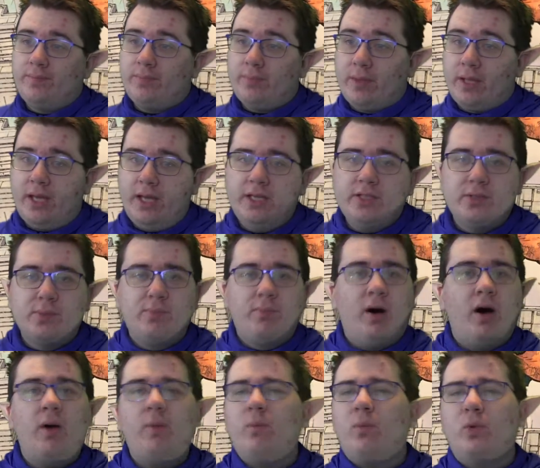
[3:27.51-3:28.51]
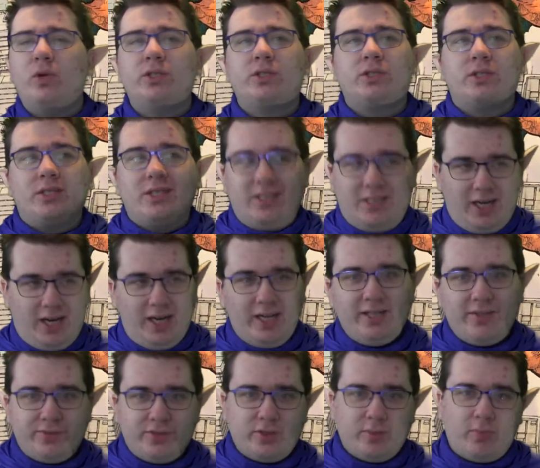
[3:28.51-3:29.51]
His mom was kind
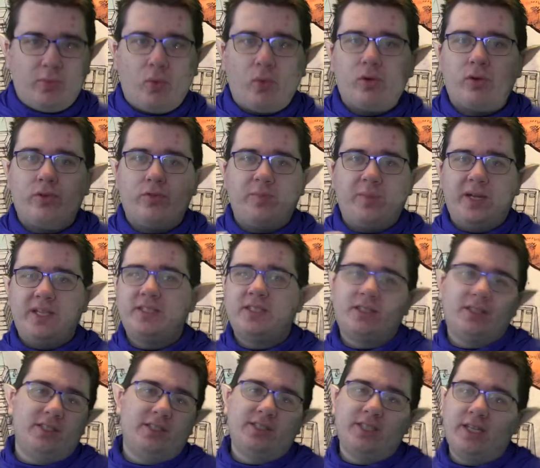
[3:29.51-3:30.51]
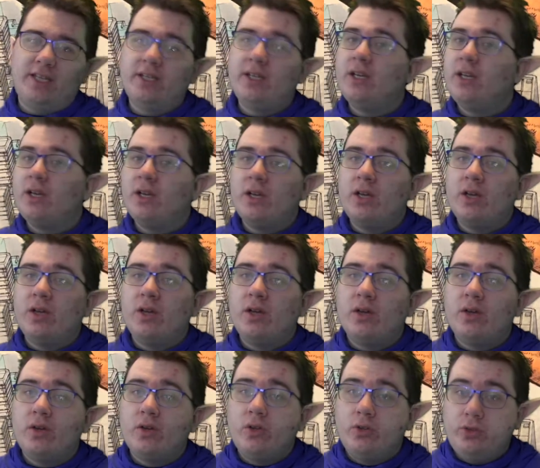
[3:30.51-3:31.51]
of supportive, basically saying,
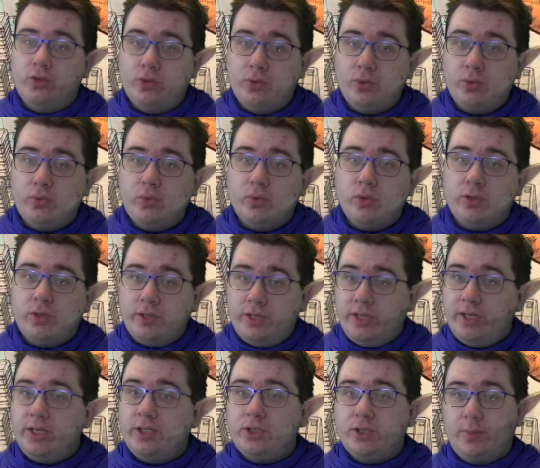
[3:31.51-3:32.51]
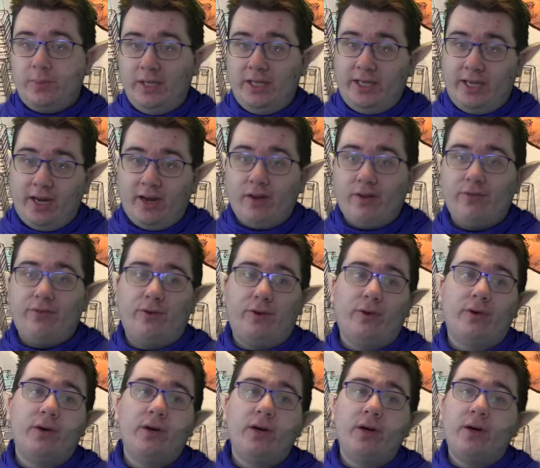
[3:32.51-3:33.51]
You need to be
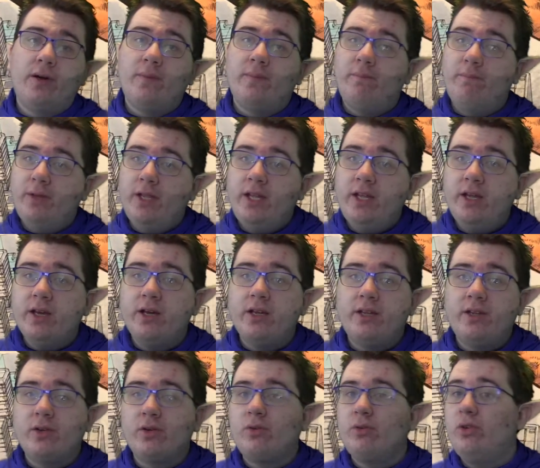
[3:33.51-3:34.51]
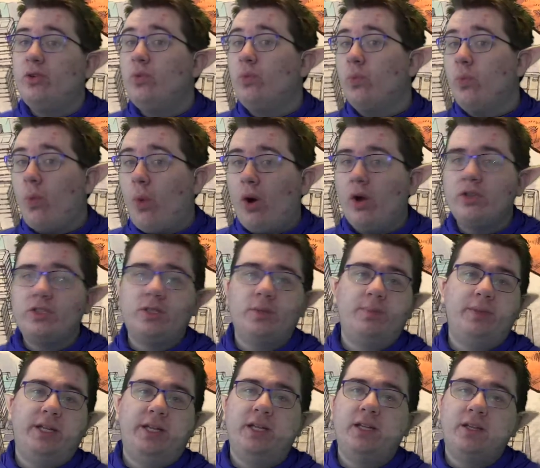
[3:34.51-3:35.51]
careful. Be a hero you want to
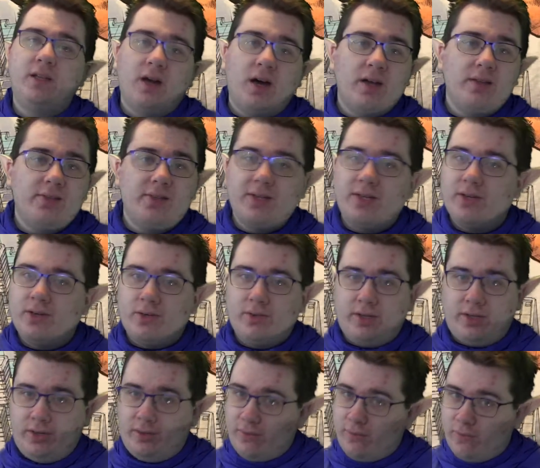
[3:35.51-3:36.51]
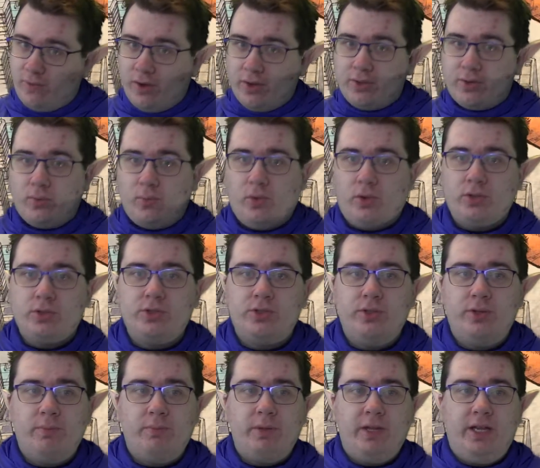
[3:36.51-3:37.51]
be, not the hero that your father wants you
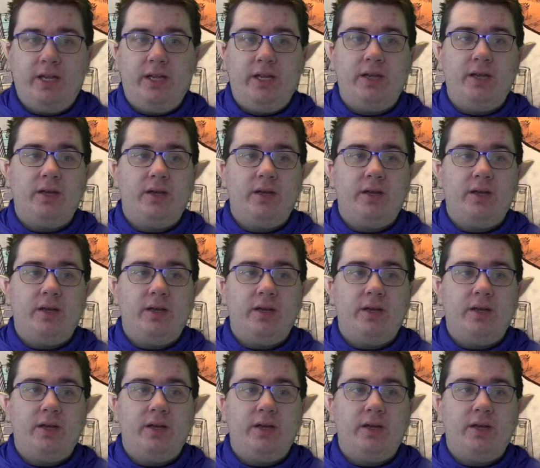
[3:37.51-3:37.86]
to be.